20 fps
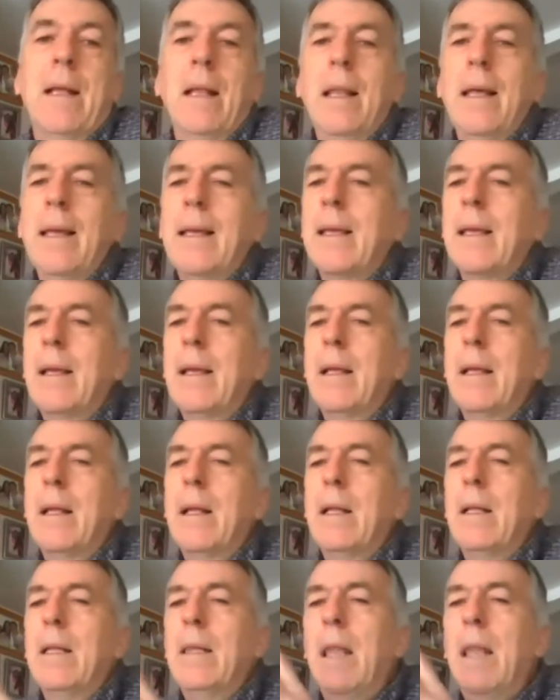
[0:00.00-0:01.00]
like
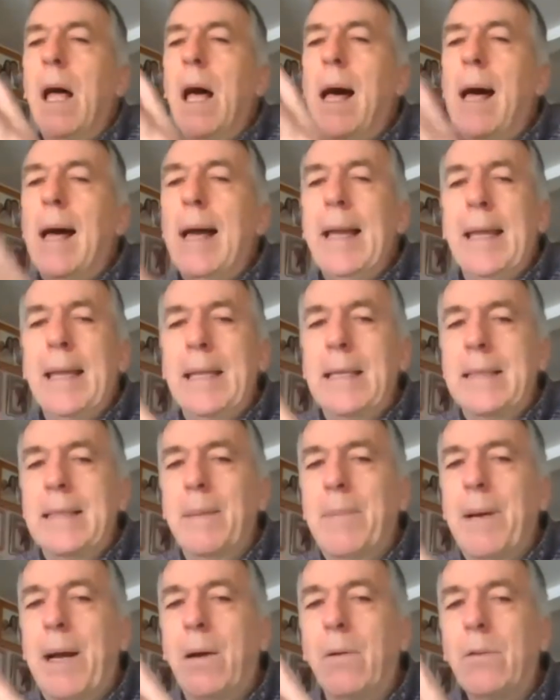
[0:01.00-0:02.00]
lies
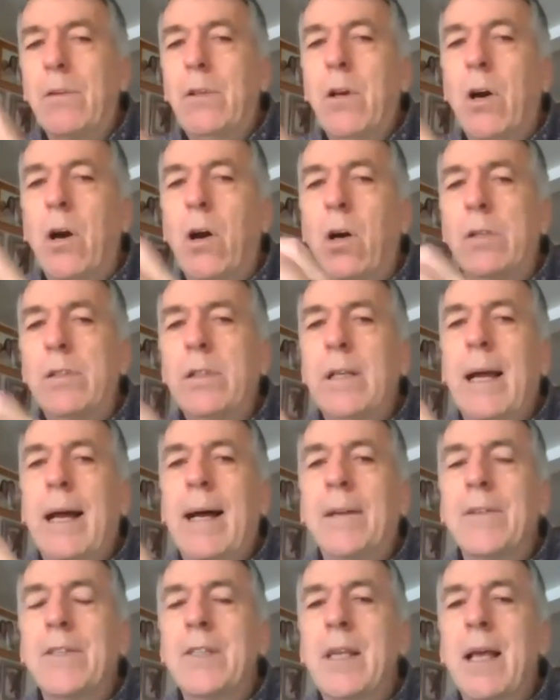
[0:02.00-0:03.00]
about God and
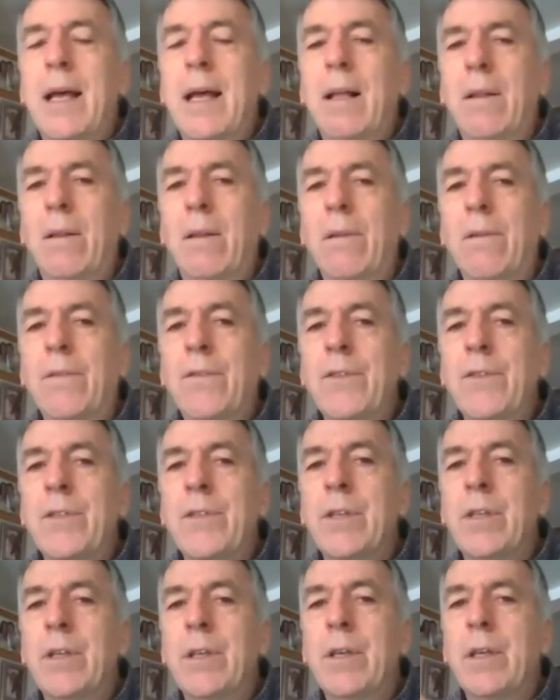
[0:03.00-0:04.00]
ourselves
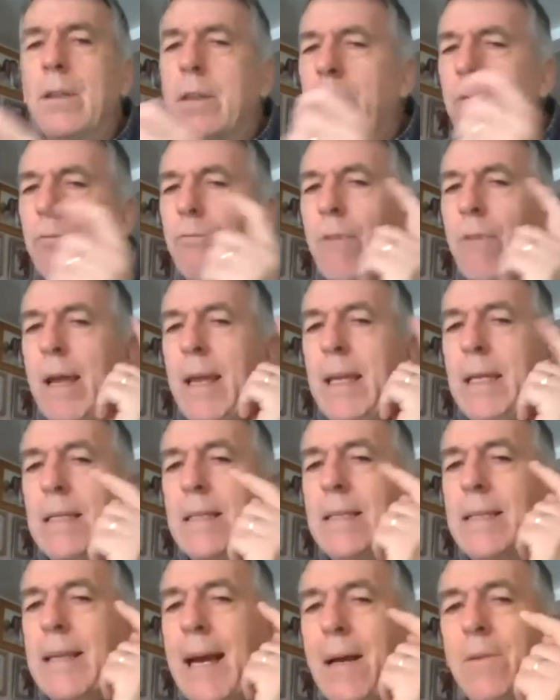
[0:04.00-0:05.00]
that raise
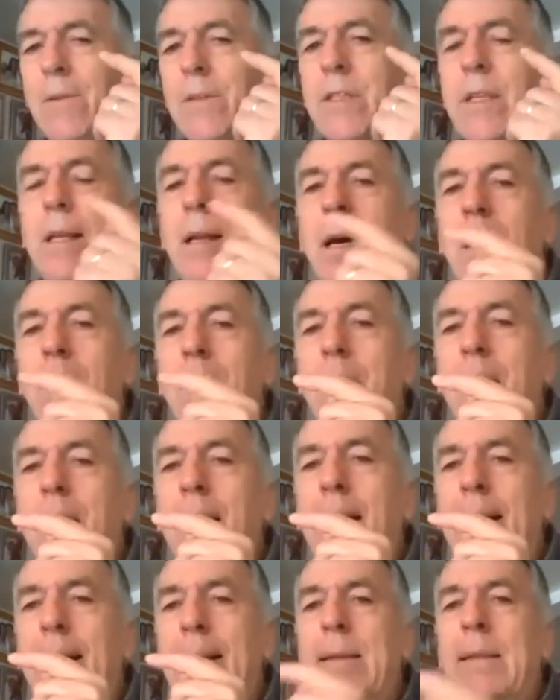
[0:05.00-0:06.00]
doubts in our
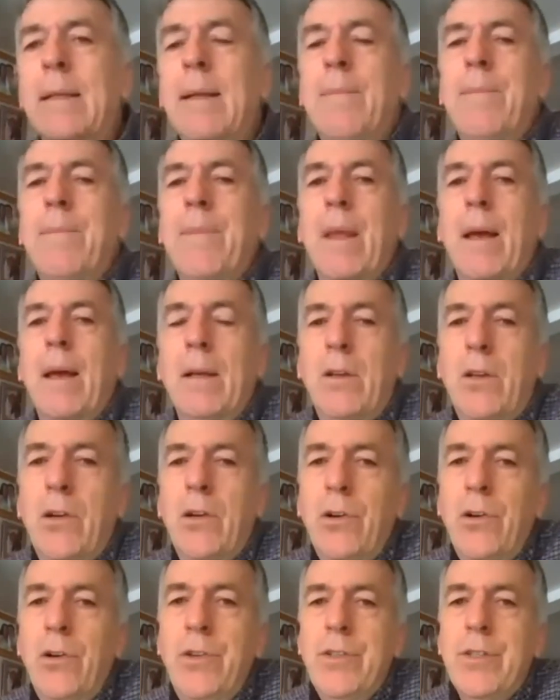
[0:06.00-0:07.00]
mind and
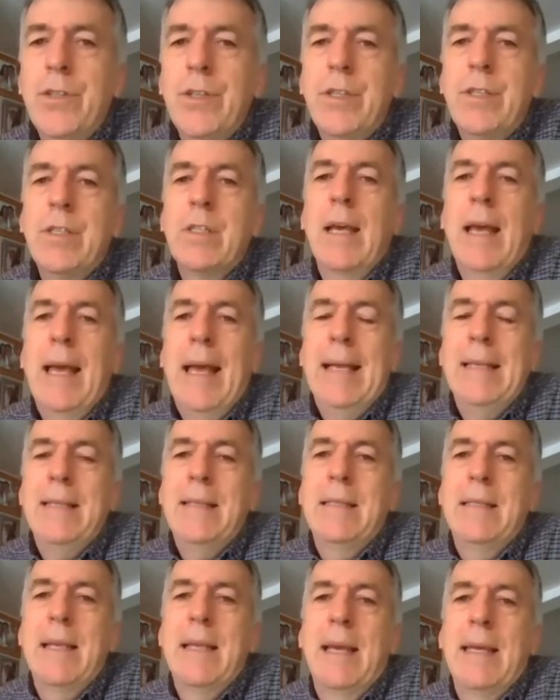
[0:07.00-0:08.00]
cause us to
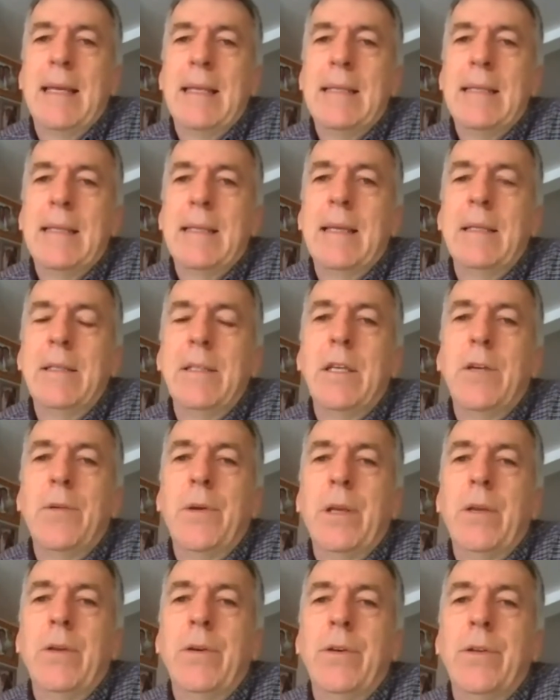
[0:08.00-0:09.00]
hesitate in
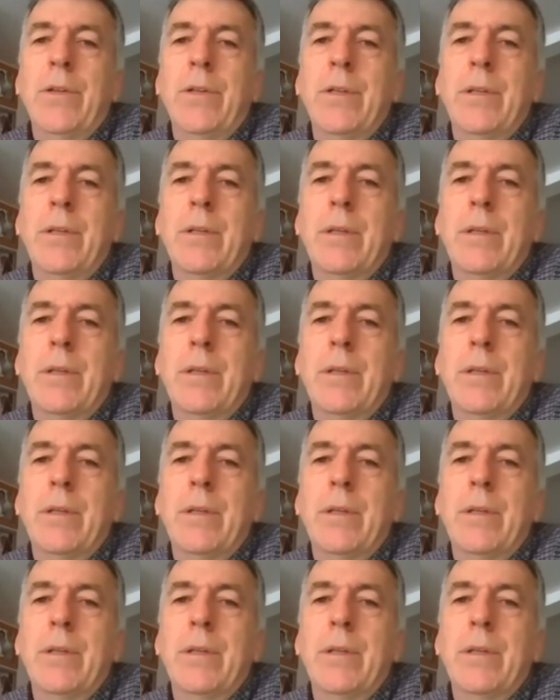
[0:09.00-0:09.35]
doing good.